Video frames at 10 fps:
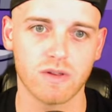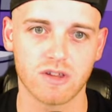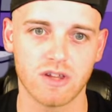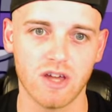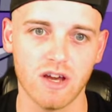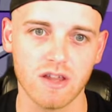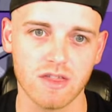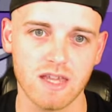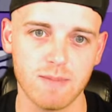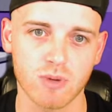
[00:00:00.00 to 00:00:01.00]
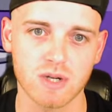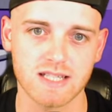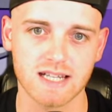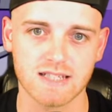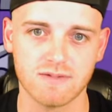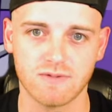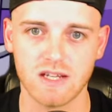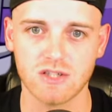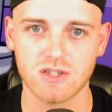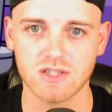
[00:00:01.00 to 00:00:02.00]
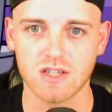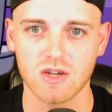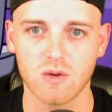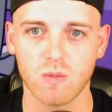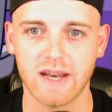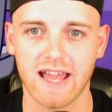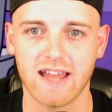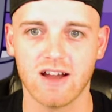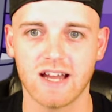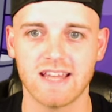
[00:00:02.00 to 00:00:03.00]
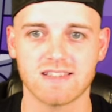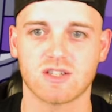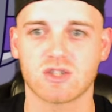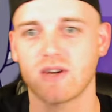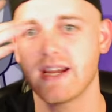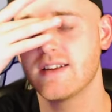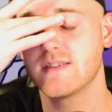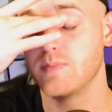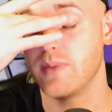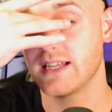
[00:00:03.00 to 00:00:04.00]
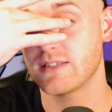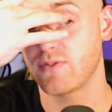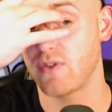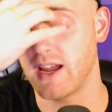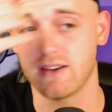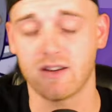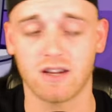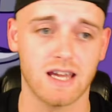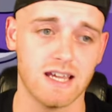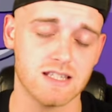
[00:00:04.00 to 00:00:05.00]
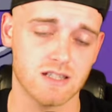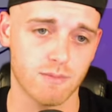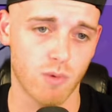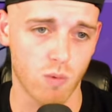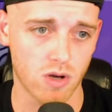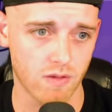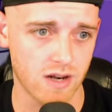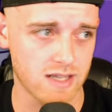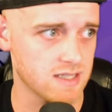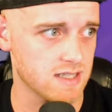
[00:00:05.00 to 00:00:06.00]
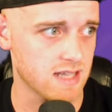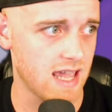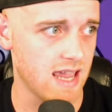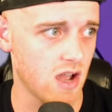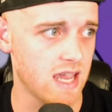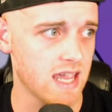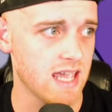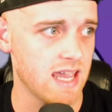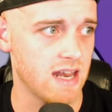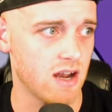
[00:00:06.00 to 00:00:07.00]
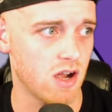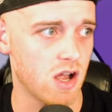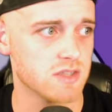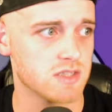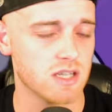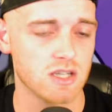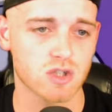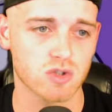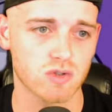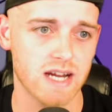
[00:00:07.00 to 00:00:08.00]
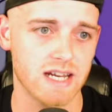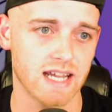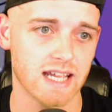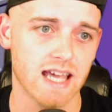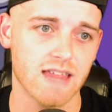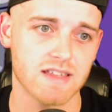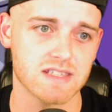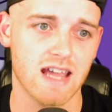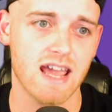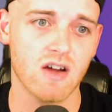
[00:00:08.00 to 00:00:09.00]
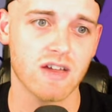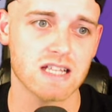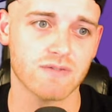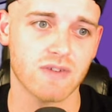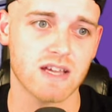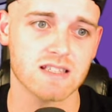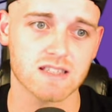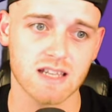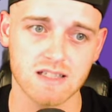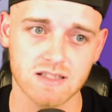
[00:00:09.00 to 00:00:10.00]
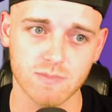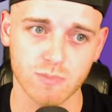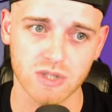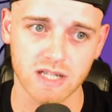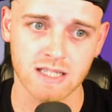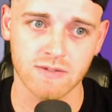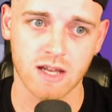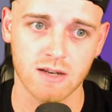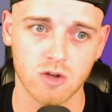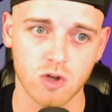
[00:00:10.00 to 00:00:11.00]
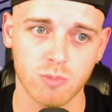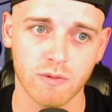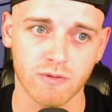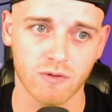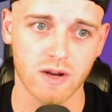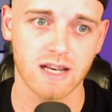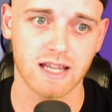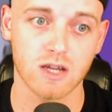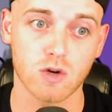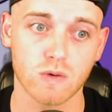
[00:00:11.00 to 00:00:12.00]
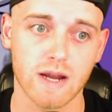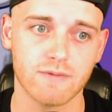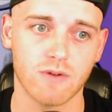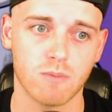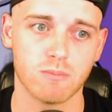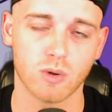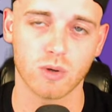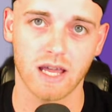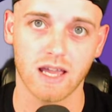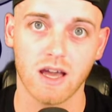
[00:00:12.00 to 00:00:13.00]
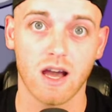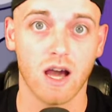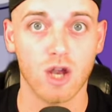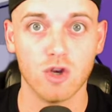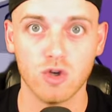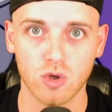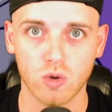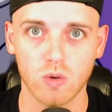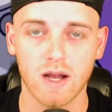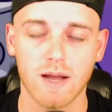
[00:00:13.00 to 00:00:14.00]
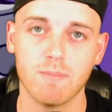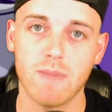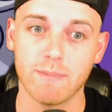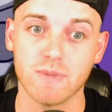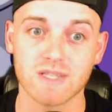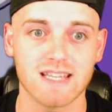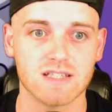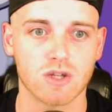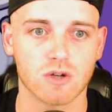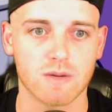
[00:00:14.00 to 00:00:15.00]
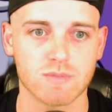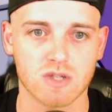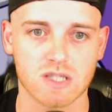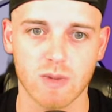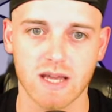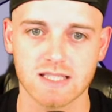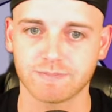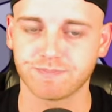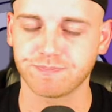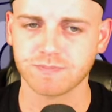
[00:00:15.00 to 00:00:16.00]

With girthy predictive features, Wiener AI is a trader's best friend. Okay, so number one on the list is AI enhanced trading. That's an AI interface that's instant, predictive, and noob friendly. Great for onboarding uh, new members into the crypto space.